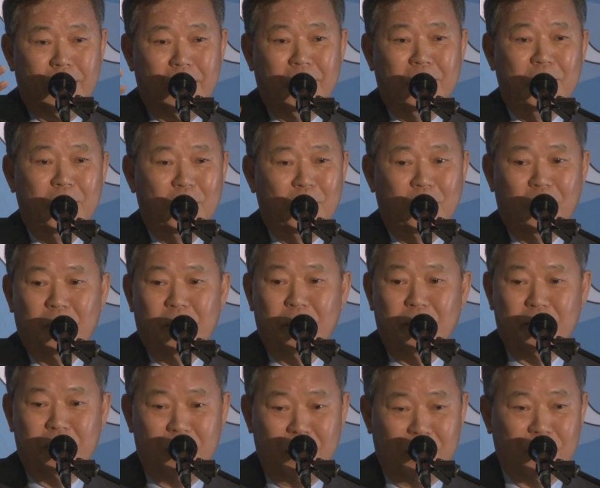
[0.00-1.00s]
taking
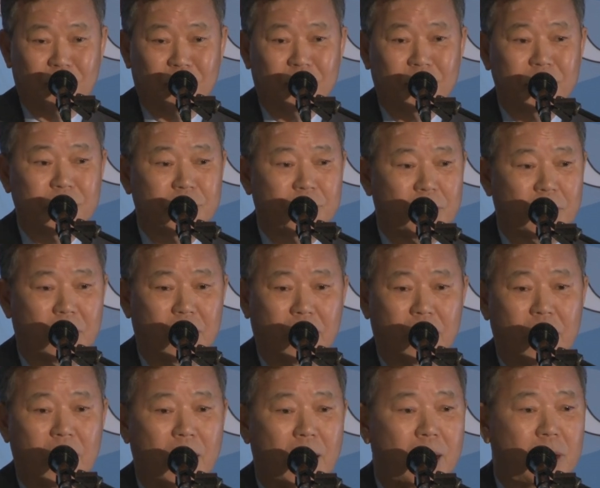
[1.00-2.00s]
pictures
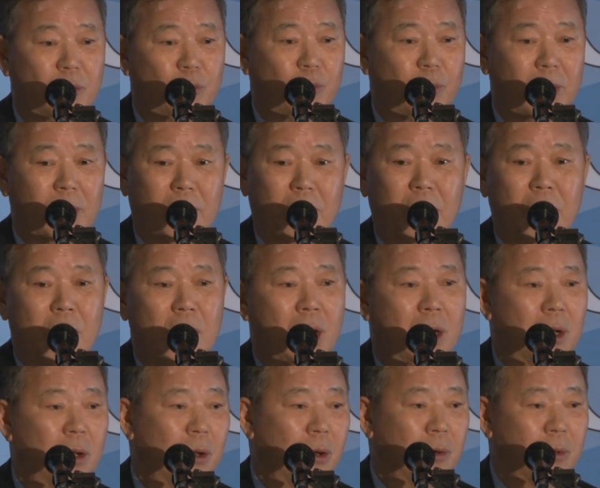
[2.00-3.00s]
and will
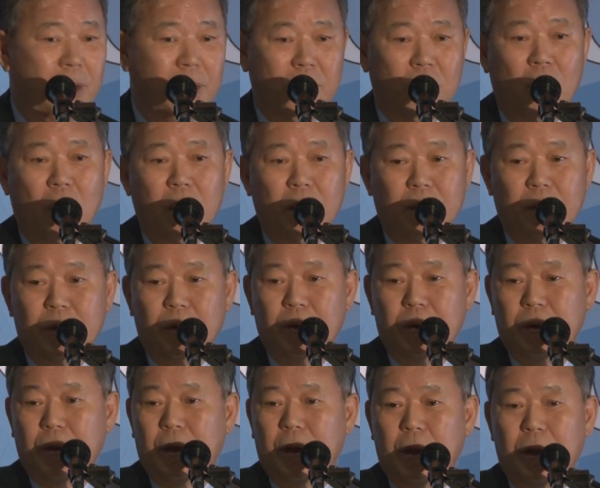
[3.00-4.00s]
load it on
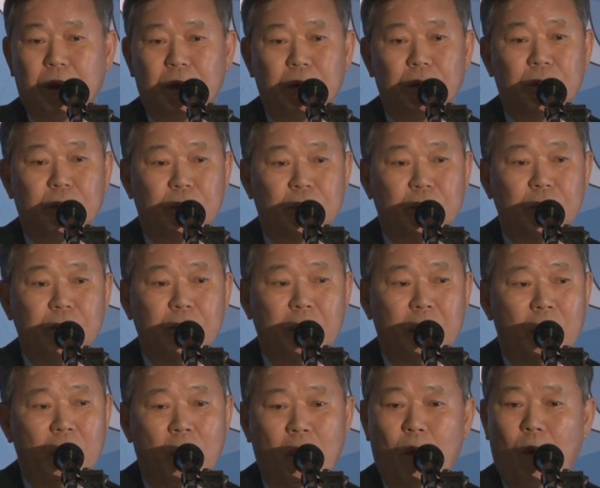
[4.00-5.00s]
YouTube
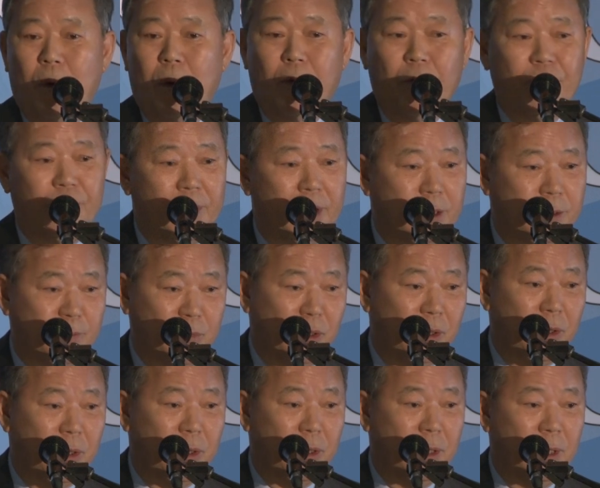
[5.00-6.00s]
or
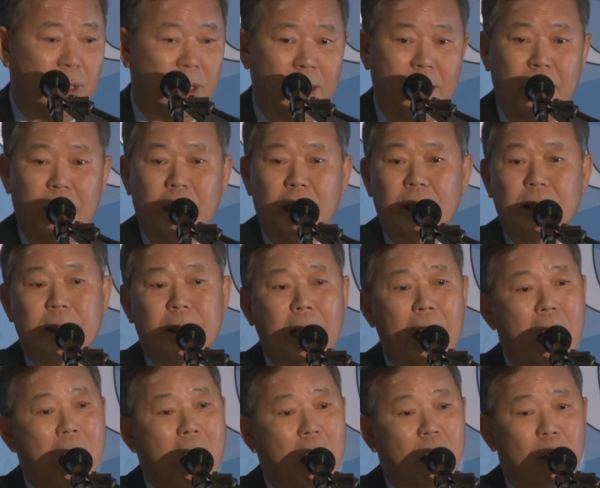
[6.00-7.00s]
Facebook.
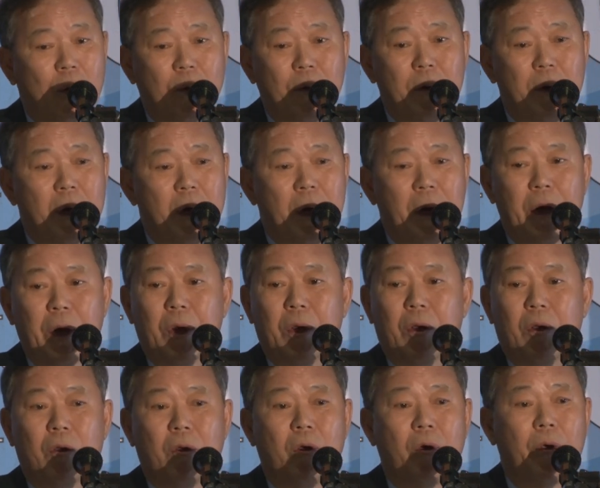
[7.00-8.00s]
Now,
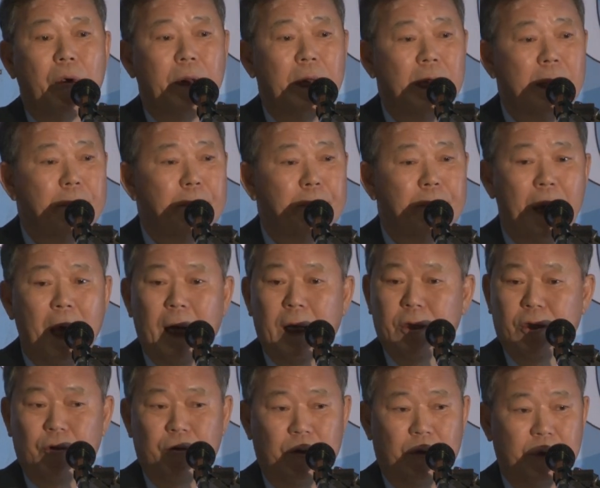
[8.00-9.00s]
Korean
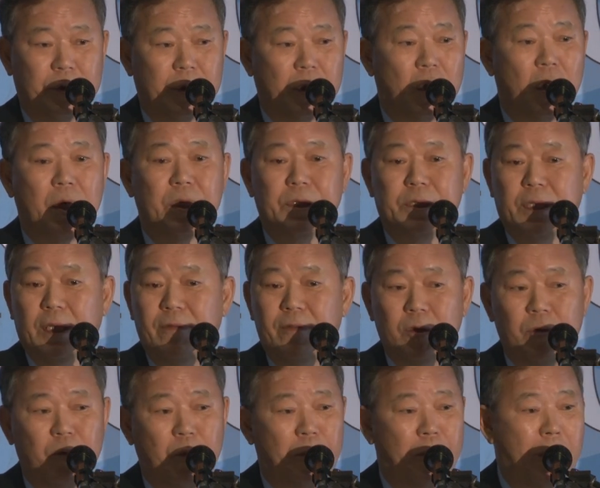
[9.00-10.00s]
patriots,
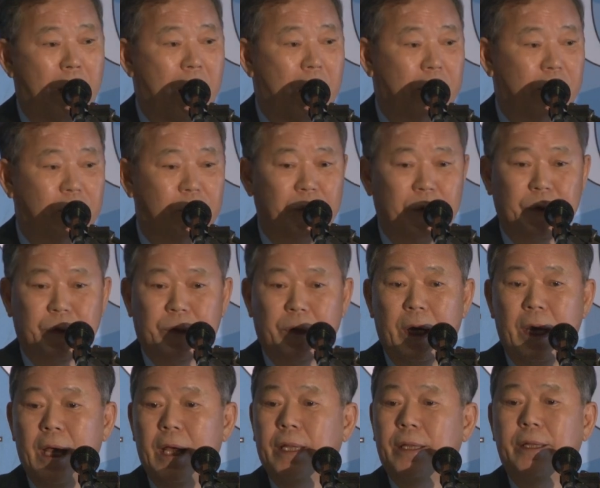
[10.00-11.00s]
conservative patriots,
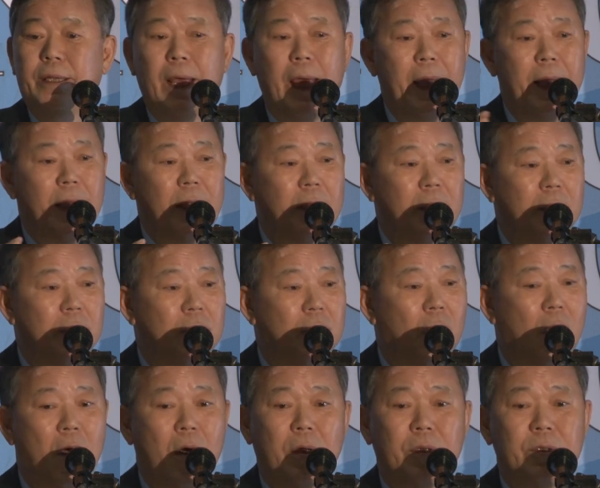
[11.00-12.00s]
they
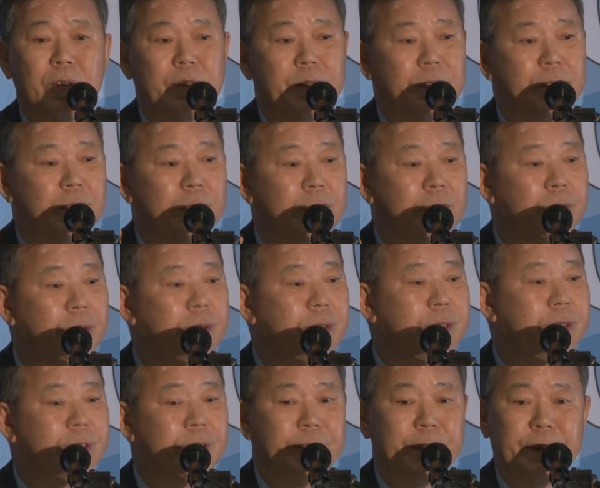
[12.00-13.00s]
don't
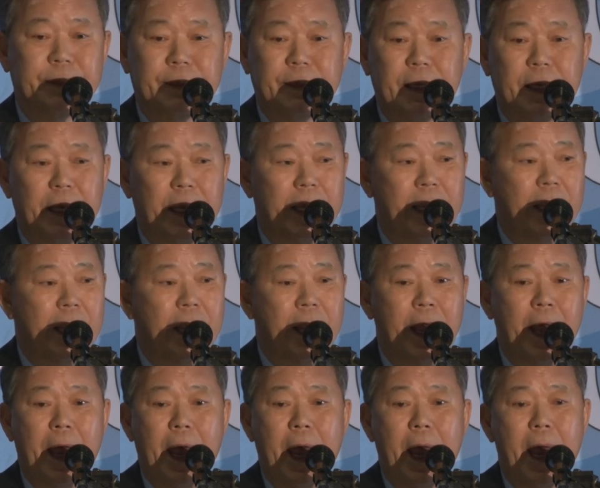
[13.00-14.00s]
see
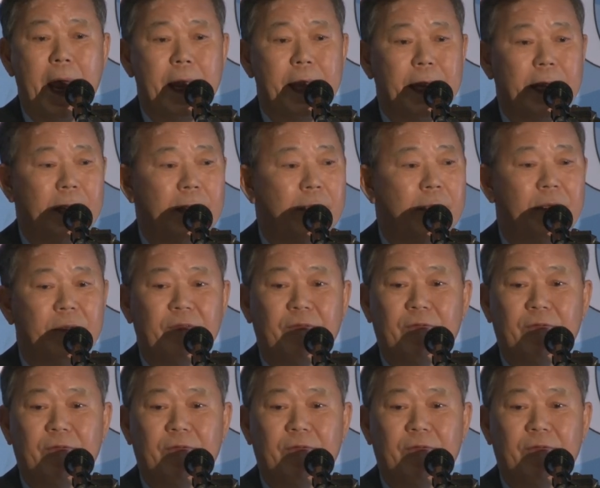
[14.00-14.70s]
any